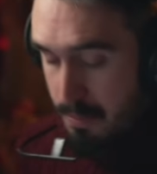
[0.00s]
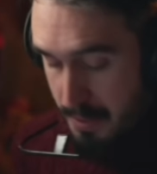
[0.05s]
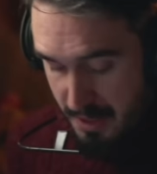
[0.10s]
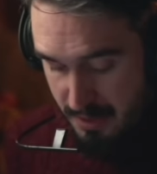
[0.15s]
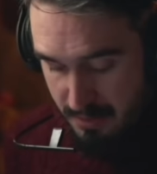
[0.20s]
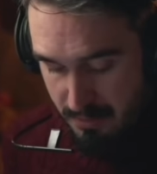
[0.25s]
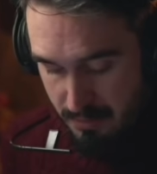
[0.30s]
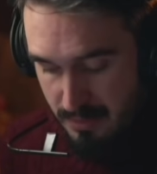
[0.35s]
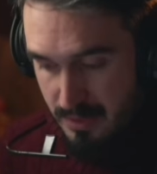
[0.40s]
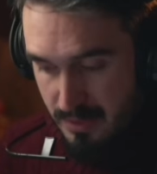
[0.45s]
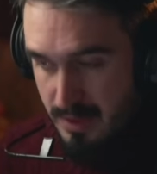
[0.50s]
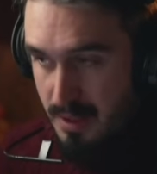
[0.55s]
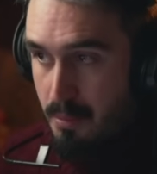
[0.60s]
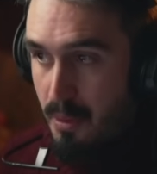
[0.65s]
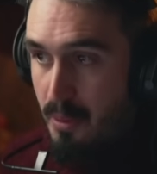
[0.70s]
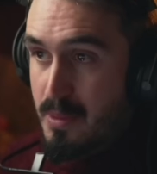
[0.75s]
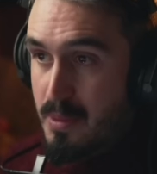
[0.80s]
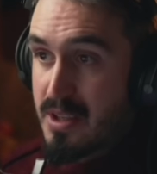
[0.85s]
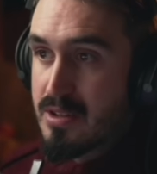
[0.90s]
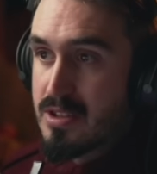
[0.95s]
But the
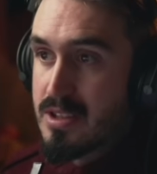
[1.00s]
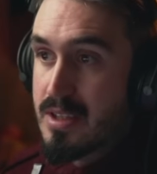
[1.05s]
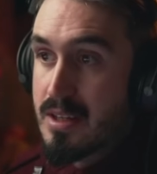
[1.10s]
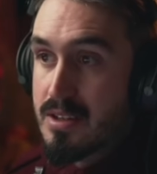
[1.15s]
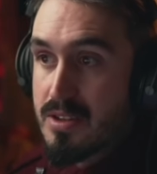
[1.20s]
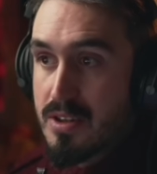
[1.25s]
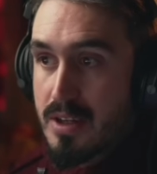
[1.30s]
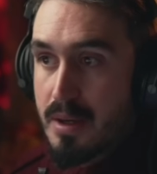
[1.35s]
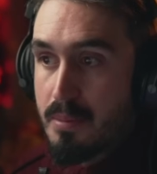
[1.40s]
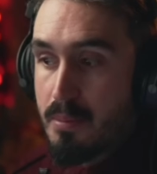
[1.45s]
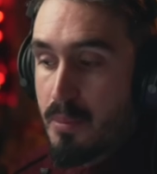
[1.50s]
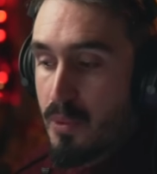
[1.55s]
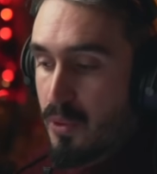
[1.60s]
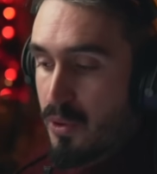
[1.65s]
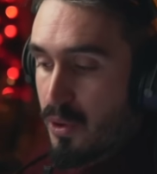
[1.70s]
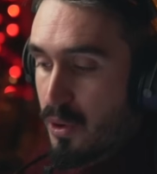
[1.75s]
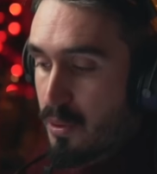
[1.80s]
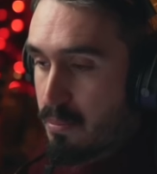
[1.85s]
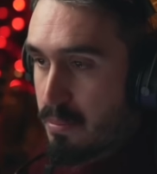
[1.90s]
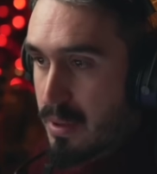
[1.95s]
moment you start to get more
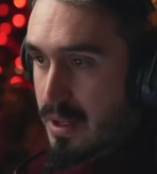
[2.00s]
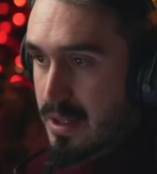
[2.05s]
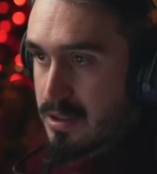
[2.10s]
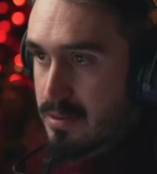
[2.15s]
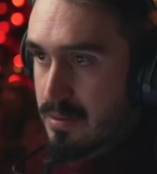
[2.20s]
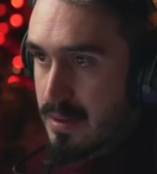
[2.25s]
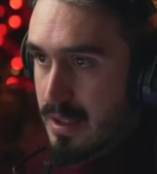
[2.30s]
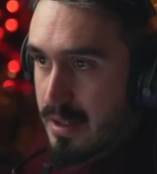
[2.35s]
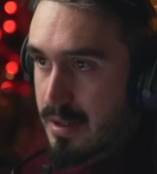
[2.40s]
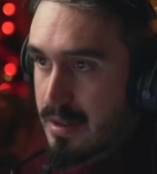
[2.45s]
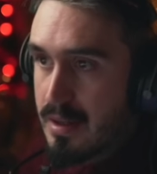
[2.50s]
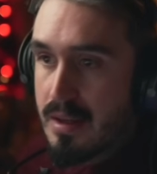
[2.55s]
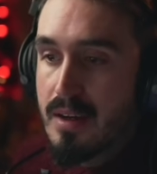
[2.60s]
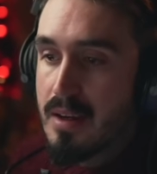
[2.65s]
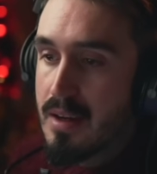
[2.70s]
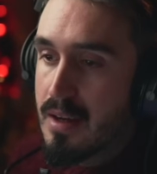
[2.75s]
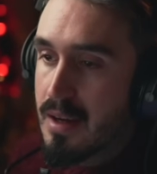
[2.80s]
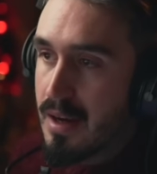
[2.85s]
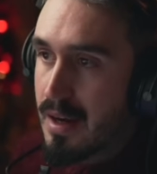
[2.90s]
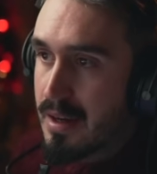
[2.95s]
complex with it,
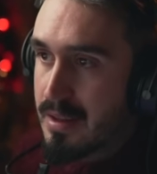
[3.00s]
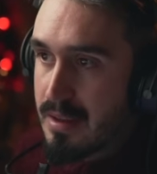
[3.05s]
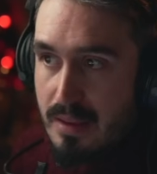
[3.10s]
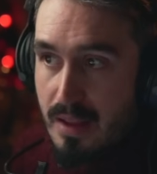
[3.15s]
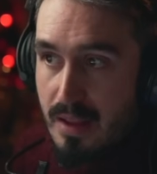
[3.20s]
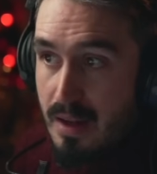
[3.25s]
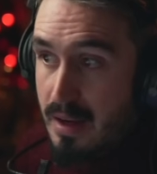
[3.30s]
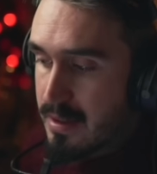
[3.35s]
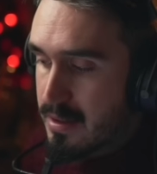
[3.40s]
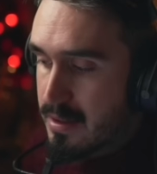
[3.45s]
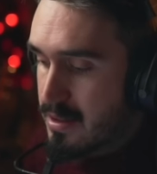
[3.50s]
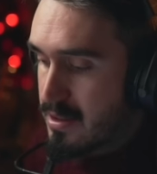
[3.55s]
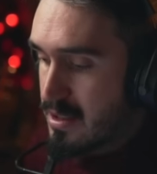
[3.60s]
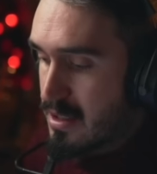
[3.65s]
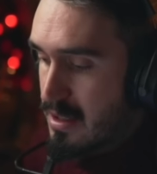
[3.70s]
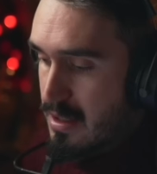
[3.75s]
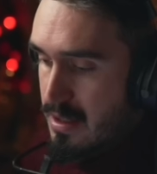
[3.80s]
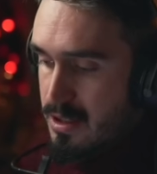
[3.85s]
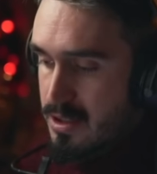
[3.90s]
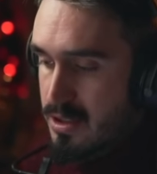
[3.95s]
I think the
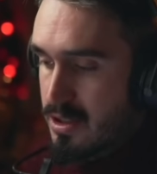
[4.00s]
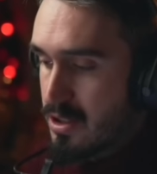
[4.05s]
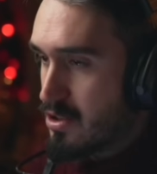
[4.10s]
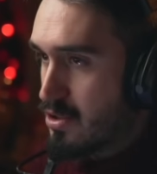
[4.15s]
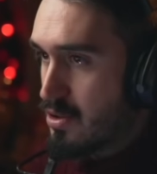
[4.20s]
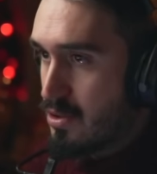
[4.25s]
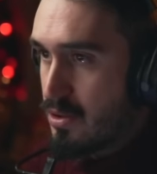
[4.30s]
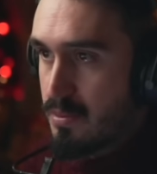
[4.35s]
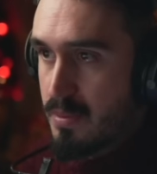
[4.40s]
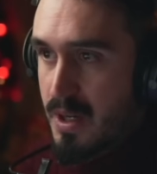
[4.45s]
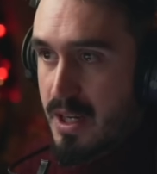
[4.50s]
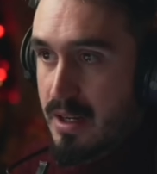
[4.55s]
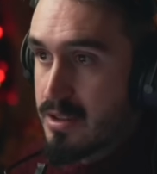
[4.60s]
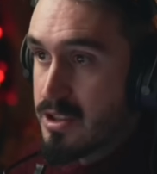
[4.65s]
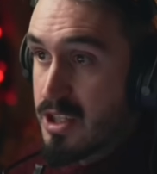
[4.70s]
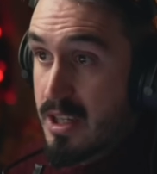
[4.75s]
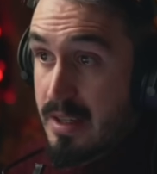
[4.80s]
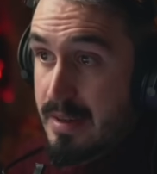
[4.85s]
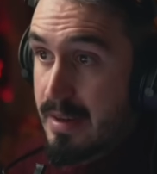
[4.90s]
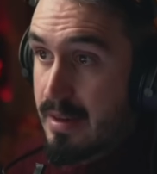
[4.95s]
latency is just too
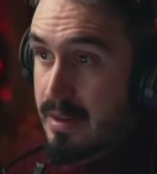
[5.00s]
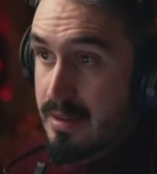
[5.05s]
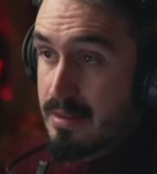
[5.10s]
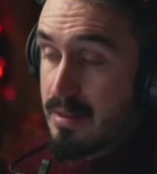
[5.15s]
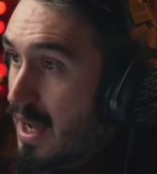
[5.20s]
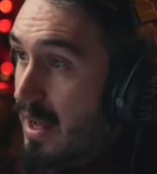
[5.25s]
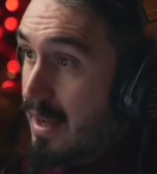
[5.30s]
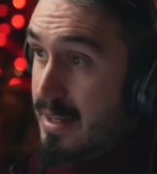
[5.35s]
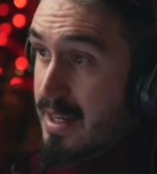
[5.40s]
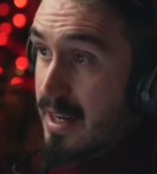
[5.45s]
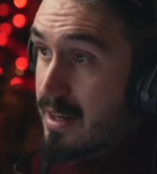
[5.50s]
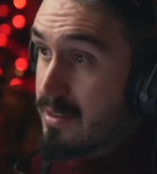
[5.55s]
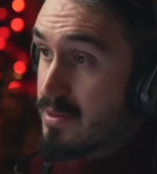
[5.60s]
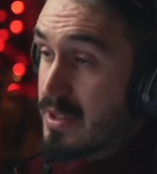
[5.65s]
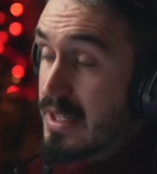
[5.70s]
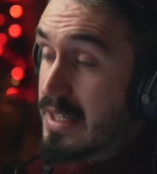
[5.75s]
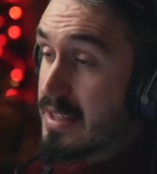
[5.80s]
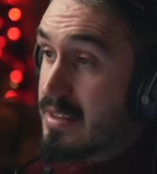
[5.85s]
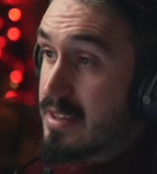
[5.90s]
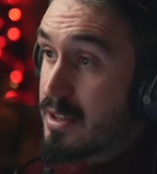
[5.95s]
much. I can't
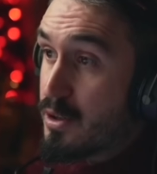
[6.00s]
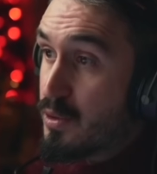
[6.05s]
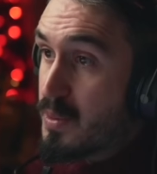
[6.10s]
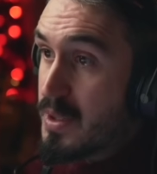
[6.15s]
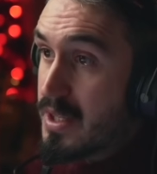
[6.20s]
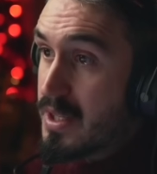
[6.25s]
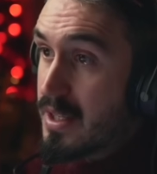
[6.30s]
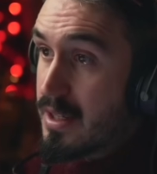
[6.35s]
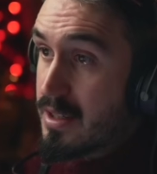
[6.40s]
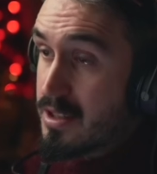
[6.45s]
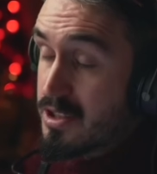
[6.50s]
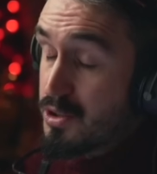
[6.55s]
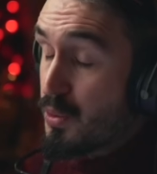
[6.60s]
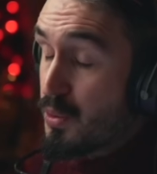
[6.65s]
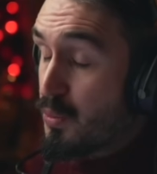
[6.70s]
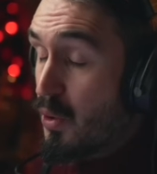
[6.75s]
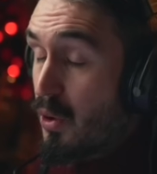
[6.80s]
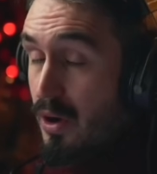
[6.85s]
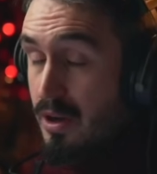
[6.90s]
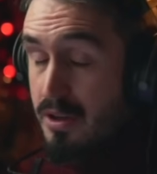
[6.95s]
really deal with it. So
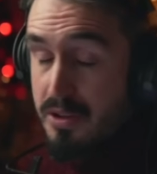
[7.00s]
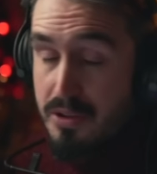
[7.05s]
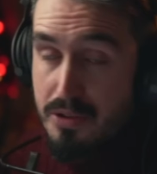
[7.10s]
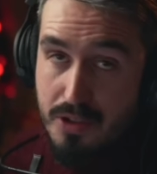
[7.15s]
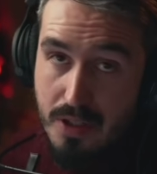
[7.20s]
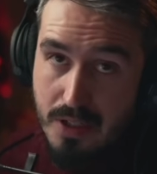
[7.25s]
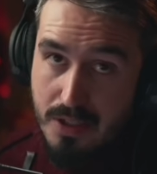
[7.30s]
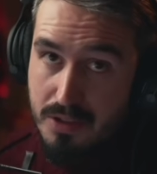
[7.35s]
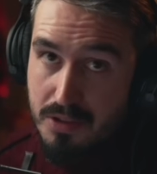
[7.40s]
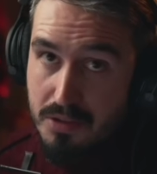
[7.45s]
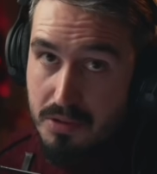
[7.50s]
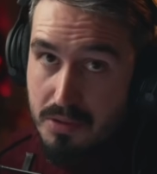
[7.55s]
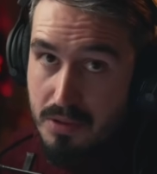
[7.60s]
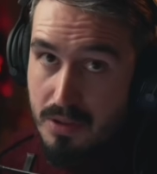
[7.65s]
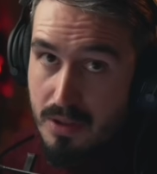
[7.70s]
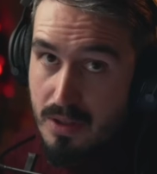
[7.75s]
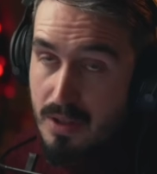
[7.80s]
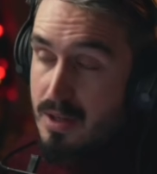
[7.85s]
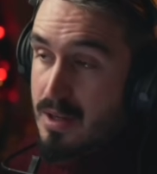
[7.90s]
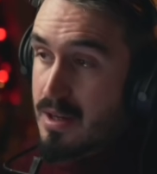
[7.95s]
what I usually do
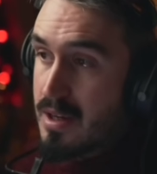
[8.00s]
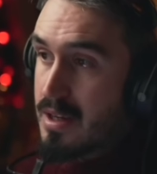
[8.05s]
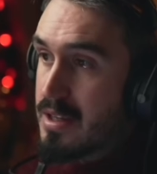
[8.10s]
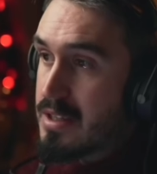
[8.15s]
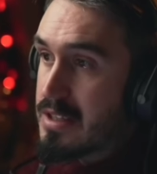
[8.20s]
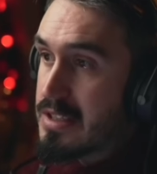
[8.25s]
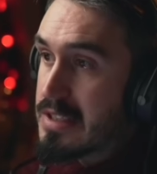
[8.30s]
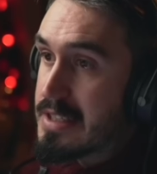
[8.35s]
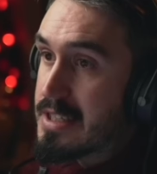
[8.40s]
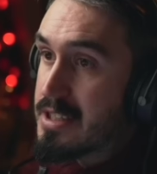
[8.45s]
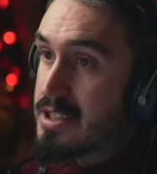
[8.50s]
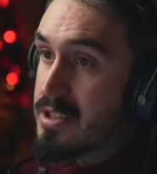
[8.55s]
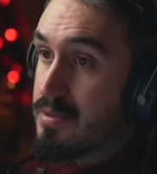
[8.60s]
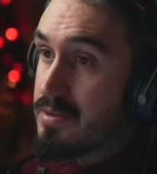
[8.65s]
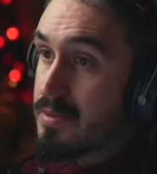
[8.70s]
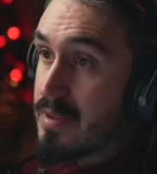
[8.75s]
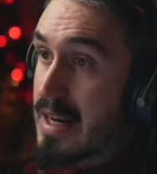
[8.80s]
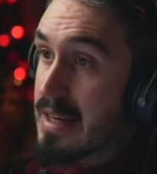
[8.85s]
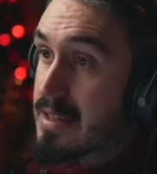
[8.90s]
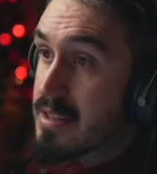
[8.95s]
is just
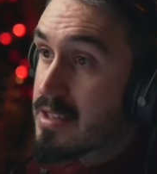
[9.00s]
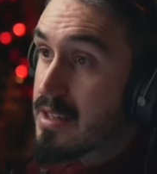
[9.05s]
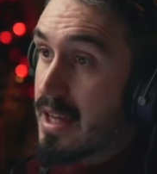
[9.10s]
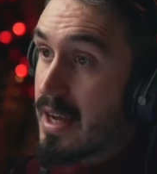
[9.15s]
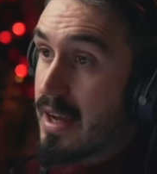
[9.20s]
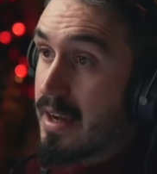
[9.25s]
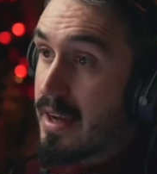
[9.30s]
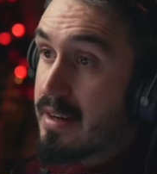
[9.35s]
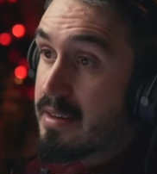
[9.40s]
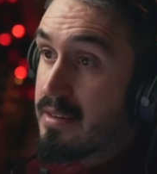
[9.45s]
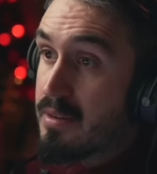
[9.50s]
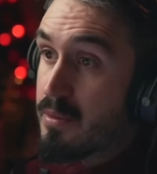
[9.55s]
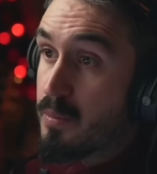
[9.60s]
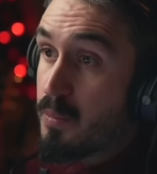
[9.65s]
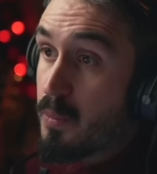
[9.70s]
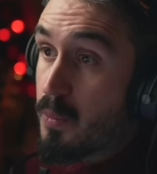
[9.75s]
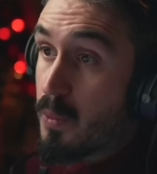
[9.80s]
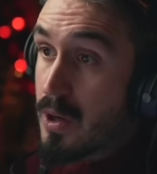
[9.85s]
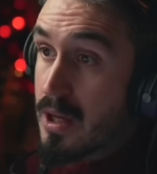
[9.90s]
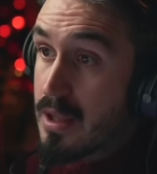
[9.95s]
write a line
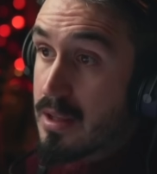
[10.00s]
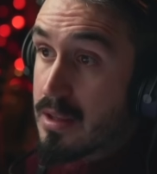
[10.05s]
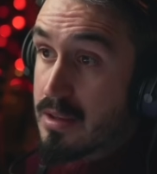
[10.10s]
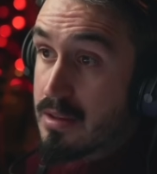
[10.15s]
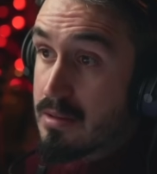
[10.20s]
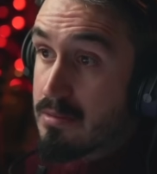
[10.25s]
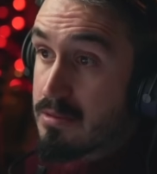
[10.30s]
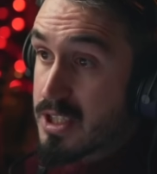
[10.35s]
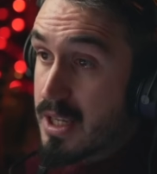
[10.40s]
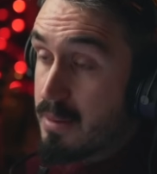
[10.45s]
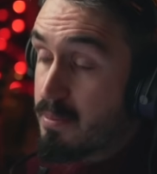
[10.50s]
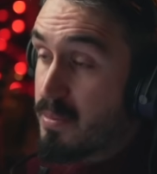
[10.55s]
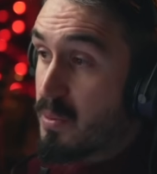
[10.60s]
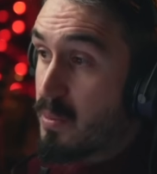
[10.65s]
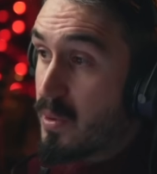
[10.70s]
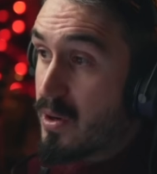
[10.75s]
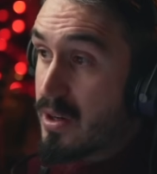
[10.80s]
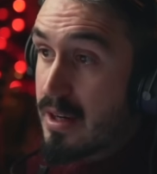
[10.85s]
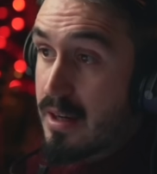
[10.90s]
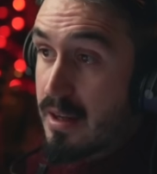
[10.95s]
with sample
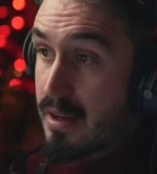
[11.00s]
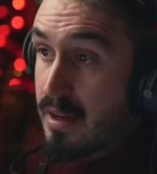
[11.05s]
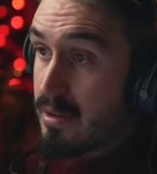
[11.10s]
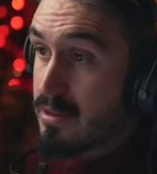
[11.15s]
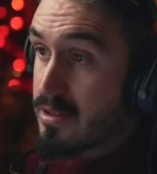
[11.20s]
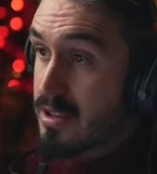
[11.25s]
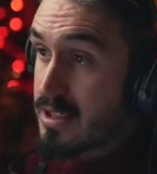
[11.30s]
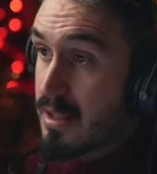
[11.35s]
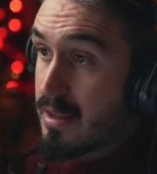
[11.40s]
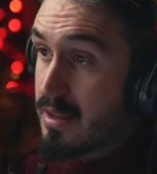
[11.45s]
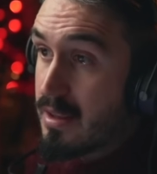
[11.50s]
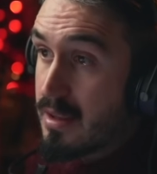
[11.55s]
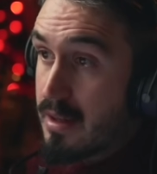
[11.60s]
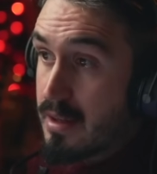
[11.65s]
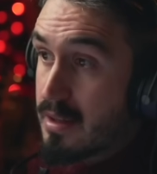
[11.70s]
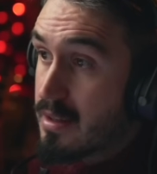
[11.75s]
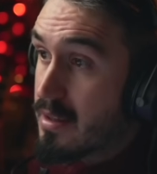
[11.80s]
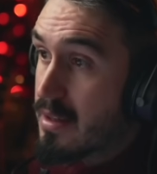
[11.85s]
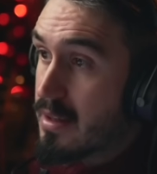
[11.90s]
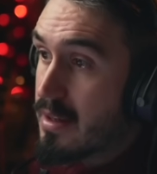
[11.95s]
modeling or
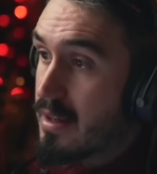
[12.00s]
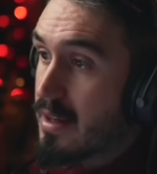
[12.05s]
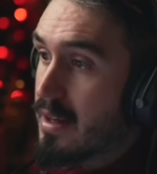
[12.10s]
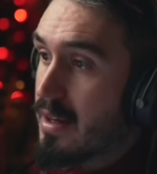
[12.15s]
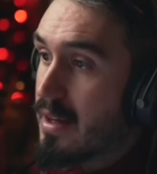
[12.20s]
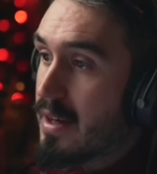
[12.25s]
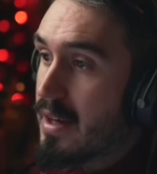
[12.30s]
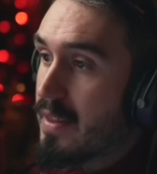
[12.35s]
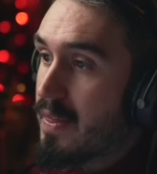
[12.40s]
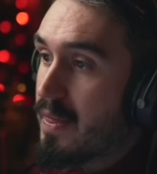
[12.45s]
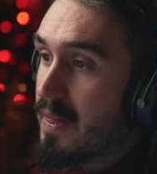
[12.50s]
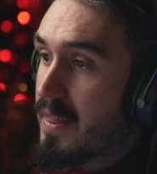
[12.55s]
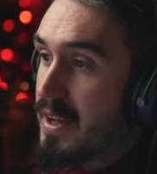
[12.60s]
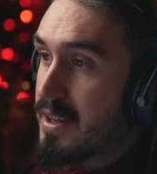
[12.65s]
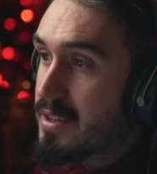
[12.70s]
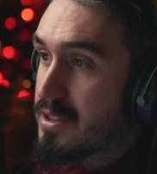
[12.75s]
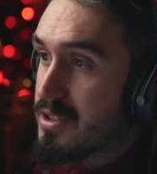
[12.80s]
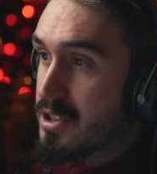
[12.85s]
something, and then